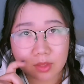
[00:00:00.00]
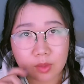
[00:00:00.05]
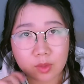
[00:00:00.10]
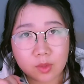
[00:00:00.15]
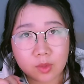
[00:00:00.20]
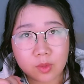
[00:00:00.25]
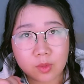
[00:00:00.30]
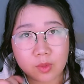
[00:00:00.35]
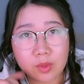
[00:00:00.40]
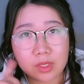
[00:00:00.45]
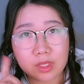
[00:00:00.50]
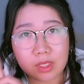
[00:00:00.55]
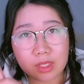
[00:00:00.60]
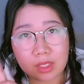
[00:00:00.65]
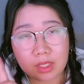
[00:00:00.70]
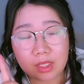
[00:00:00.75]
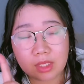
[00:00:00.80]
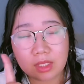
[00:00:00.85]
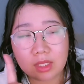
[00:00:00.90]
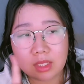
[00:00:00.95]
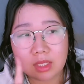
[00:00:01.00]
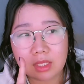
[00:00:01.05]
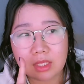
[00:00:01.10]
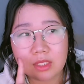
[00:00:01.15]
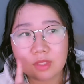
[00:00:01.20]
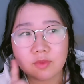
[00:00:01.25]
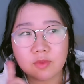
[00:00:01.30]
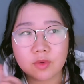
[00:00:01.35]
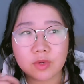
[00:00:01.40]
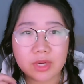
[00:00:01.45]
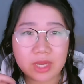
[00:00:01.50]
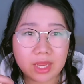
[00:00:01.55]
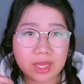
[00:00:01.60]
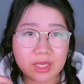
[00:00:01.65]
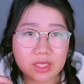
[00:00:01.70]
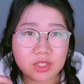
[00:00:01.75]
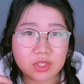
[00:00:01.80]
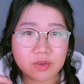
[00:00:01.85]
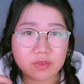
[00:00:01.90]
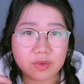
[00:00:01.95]
So E is for
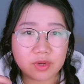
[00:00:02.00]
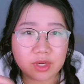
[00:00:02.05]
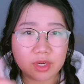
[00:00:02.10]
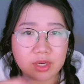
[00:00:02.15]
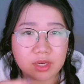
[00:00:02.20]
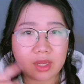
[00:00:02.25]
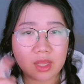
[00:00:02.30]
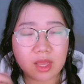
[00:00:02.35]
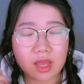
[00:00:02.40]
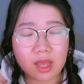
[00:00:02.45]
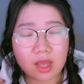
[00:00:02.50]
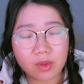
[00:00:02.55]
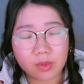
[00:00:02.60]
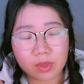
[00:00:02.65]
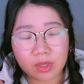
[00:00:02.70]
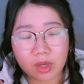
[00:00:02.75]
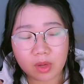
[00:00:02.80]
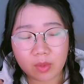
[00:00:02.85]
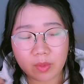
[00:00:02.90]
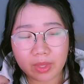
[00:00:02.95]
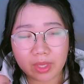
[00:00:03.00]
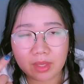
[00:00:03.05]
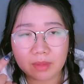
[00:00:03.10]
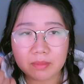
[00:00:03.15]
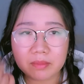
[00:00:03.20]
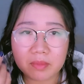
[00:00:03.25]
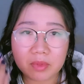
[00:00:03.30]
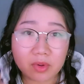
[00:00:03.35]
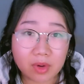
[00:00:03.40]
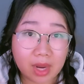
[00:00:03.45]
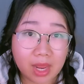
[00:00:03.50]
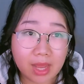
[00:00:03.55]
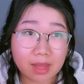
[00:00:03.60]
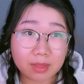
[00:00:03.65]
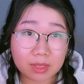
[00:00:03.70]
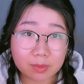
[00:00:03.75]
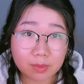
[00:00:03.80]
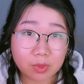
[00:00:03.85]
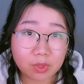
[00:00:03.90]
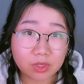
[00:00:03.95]
extrovert, outgoing,
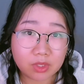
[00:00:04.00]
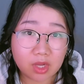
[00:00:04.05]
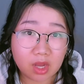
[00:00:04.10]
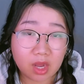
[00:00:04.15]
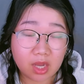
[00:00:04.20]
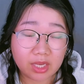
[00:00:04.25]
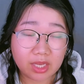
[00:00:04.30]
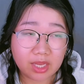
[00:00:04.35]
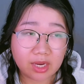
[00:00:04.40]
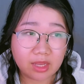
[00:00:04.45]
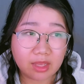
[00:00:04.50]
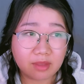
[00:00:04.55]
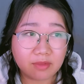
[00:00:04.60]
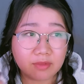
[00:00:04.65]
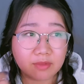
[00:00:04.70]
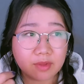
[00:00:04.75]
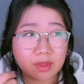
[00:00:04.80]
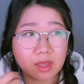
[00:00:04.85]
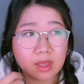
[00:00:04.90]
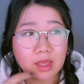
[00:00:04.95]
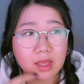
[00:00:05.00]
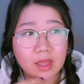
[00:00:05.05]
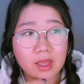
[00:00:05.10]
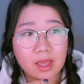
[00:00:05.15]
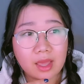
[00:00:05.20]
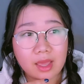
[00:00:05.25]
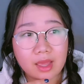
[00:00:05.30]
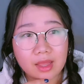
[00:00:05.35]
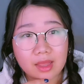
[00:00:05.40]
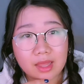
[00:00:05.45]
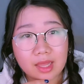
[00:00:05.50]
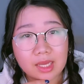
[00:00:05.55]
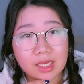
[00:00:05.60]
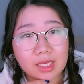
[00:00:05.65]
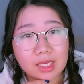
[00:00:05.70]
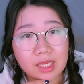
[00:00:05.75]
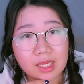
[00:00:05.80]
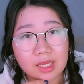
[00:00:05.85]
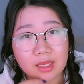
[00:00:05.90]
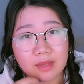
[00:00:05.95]
perhaps more talkative, and
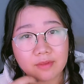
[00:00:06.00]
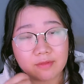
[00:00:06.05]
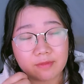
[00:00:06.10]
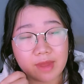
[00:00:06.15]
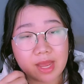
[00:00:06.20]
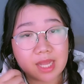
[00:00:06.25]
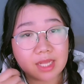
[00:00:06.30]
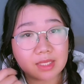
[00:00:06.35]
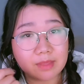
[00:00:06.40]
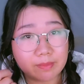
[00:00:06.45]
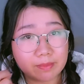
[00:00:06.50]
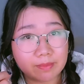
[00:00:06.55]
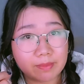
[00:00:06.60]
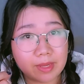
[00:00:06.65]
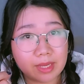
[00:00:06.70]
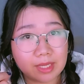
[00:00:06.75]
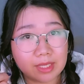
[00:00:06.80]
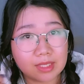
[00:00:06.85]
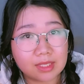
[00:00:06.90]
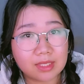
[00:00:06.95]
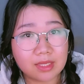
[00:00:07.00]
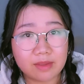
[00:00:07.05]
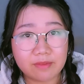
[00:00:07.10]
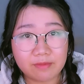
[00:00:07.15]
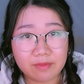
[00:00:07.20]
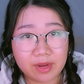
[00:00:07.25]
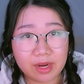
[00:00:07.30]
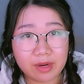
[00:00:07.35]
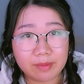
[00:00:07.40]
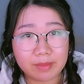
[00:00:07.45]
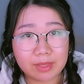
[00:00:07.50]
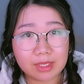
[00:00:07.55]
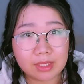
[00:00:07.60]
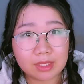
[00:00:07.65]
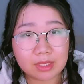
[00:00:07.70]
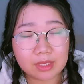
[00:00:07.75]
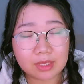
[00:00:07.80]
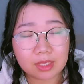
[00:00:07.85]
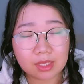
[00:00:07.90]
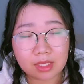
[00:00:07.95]
liking fast-paced
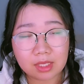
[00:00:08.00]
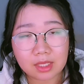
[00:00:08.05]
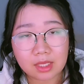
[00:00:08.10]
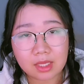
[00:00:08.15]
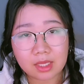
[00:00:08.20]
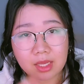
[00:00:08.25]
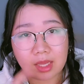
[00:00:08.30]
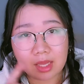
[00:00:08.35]
environments.